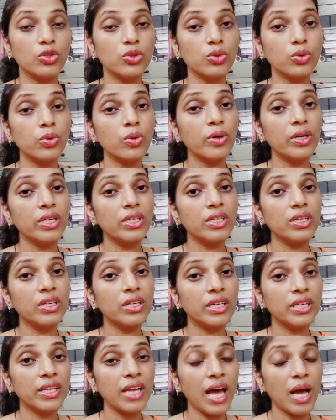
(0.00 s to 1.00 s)
So
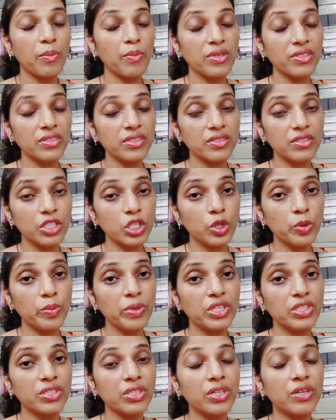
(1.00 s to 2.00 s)
in
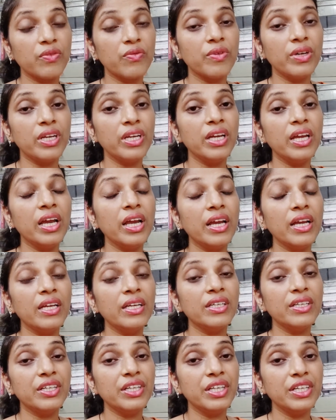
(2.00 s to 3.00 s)
hypersensitive patient, we
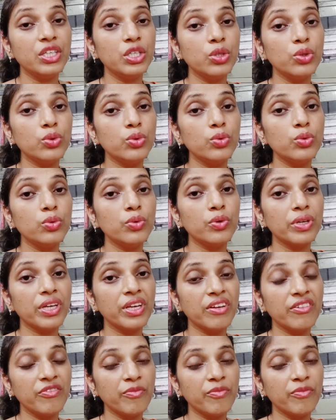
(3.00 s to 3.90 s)
need to